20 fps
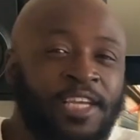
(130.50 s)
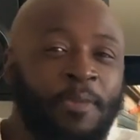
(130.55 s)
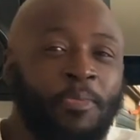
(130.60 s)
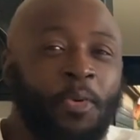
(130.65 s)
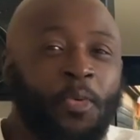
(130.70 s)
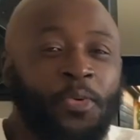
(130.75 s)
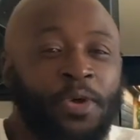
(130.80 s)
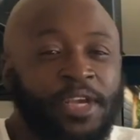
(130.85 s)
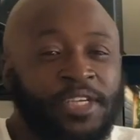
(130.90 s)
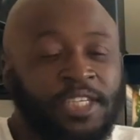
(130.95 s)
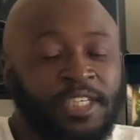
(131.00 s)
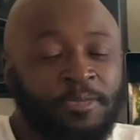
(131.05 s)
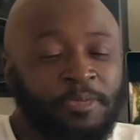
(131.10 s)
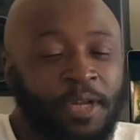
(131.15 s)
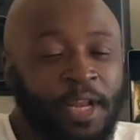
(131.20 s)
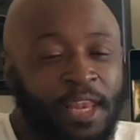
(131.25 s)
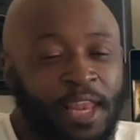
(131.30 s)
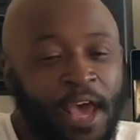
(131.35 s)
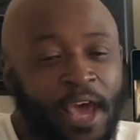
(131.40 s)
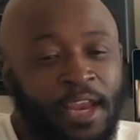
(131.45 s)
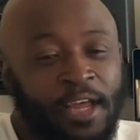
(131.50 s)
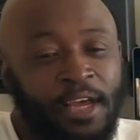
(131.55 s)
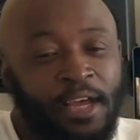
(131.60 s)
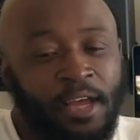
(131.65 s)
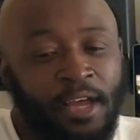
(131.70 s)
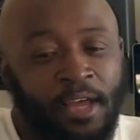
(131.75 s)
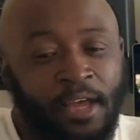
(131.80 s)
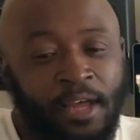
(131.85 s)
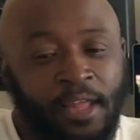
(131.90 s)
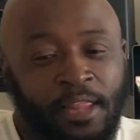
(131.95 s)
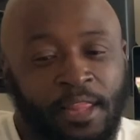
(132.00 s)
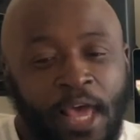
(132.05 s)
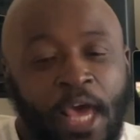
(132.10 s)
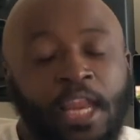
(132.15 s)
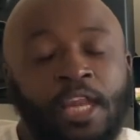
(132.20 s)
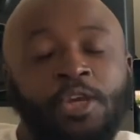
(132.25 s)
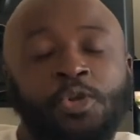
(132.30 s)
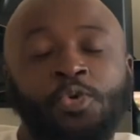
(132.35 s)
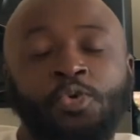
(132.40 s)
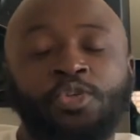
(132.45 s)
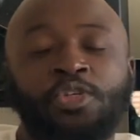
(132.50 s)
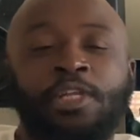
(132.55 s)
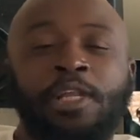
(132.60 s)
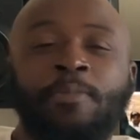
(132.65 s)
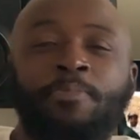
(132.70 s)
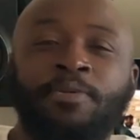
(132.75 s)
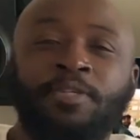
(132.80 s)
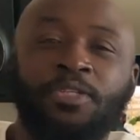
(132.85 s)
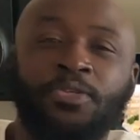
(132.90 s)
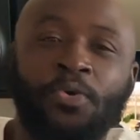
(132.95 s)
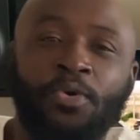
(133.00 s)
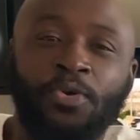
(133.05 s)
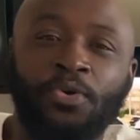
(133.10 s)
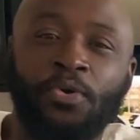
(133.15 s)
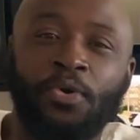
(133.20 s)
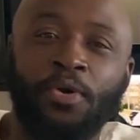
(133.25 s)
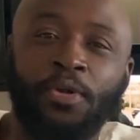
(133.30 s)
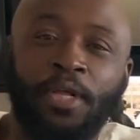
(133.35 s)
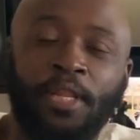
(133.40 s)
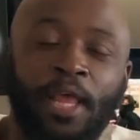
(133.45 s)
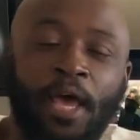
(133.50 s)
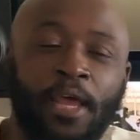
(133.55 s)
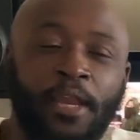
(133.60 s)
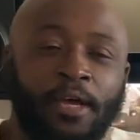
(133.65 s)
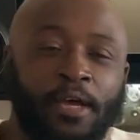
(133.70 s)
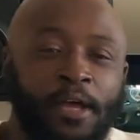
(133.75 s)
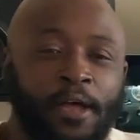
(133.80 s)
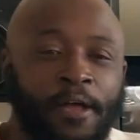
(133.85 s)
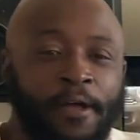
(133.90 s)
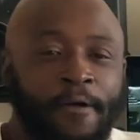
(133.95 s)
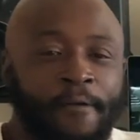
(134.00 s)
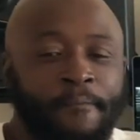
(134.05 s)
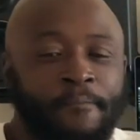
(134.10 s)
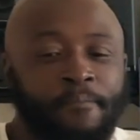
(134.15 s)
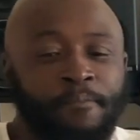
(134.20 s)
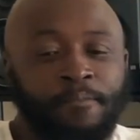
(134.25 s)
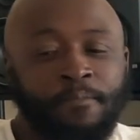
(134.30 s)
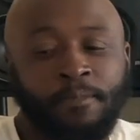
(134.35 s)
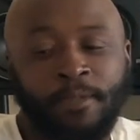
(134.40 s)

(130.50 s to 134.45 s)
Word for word: couple of weeks, there's been a lot of news clippings going on, a lot of,